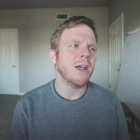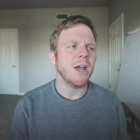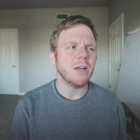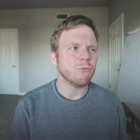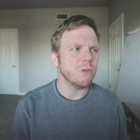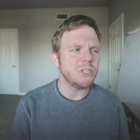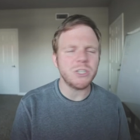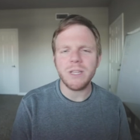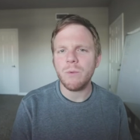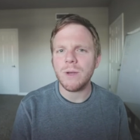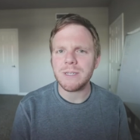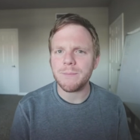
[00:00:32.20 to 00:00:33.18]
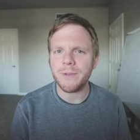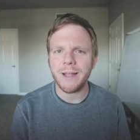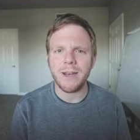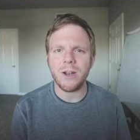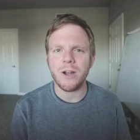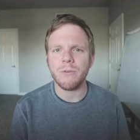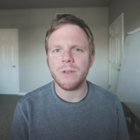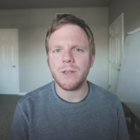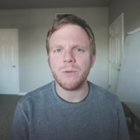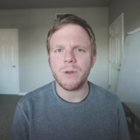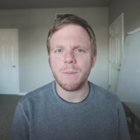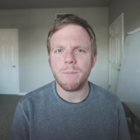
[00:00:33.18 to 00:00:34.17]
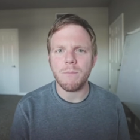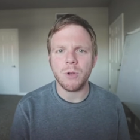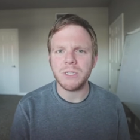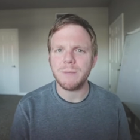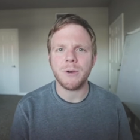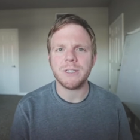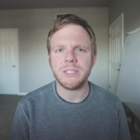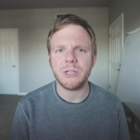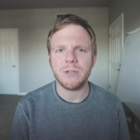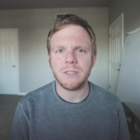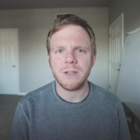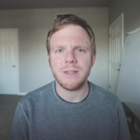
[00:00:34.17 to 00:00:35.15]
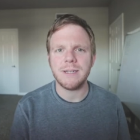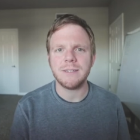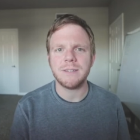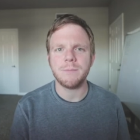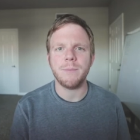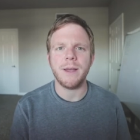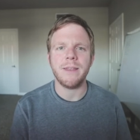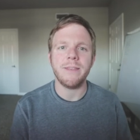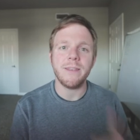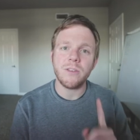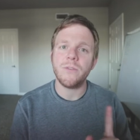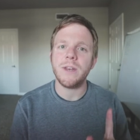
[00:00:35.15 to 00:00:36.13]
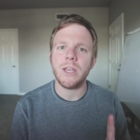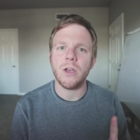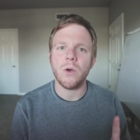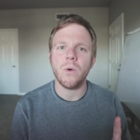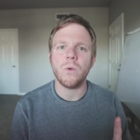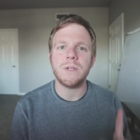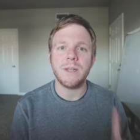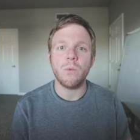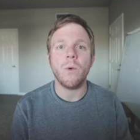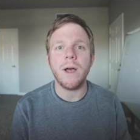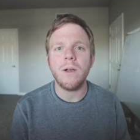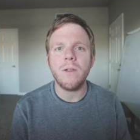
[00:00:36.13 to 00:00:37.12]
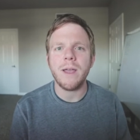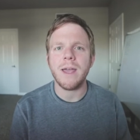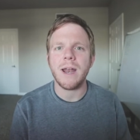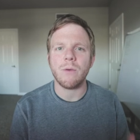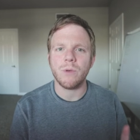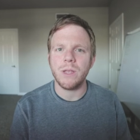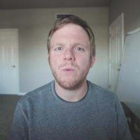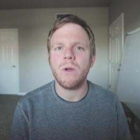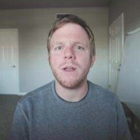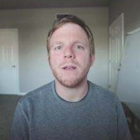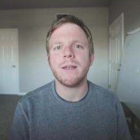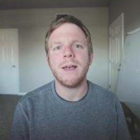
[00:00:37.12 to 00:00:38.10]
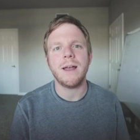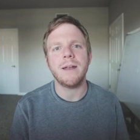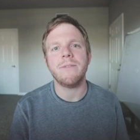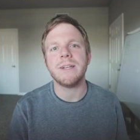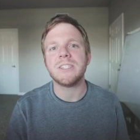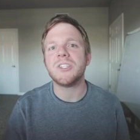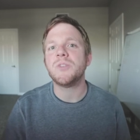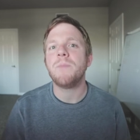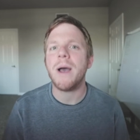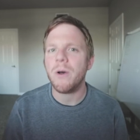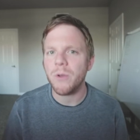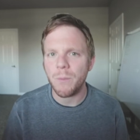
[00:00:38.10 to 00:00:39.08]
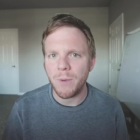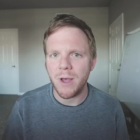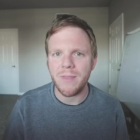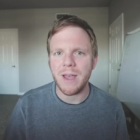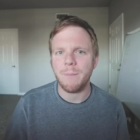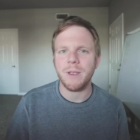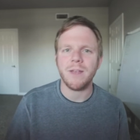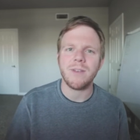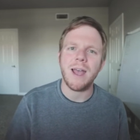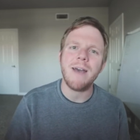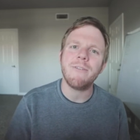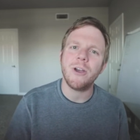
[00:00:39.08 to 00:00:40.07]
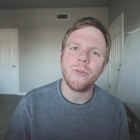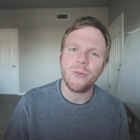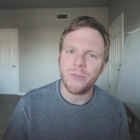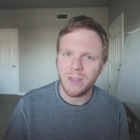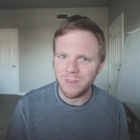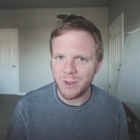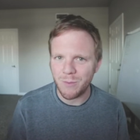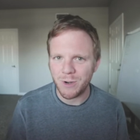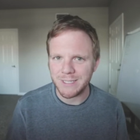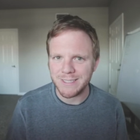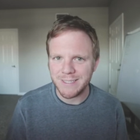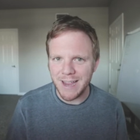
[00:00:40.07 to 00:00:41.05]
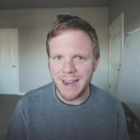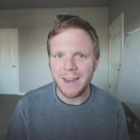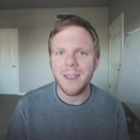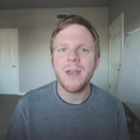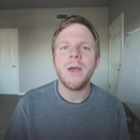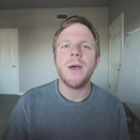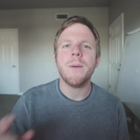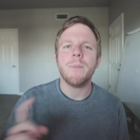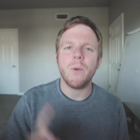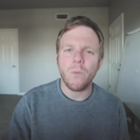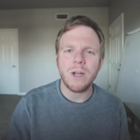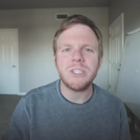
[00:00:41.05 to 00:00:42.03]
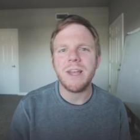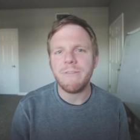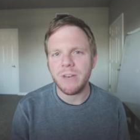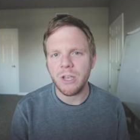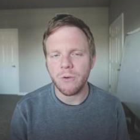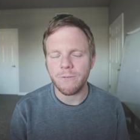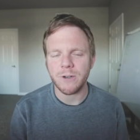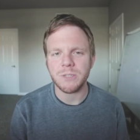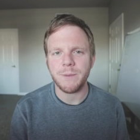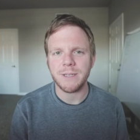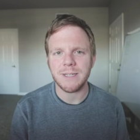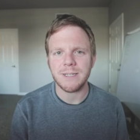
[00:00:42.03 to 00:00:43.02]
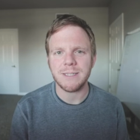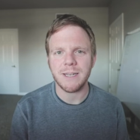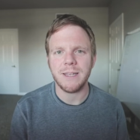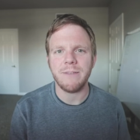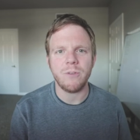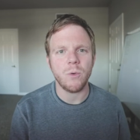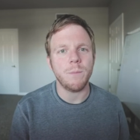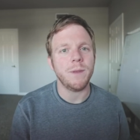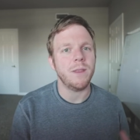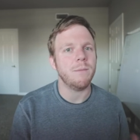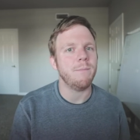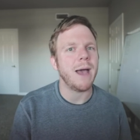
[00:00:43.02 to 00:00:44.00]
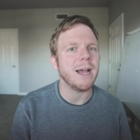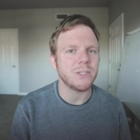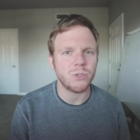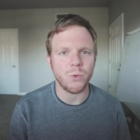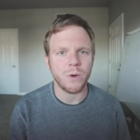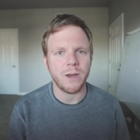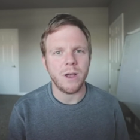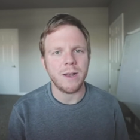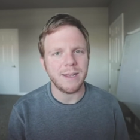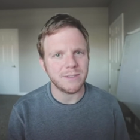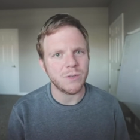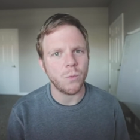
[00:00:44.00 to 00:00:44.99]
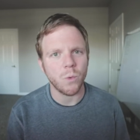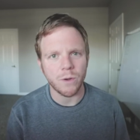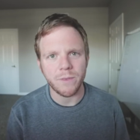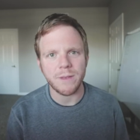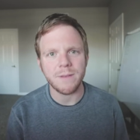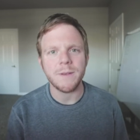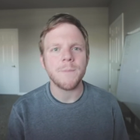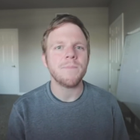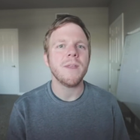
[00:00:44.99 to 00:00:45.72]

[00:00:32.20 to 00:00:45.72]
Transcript: originally wasn't planning on really doing a multi-part series on this, but this video did well and I really want to kind of expound upon that because I have other things I want to say, but watch that video first because that's going to give you a bit of the backstory on is it worth it.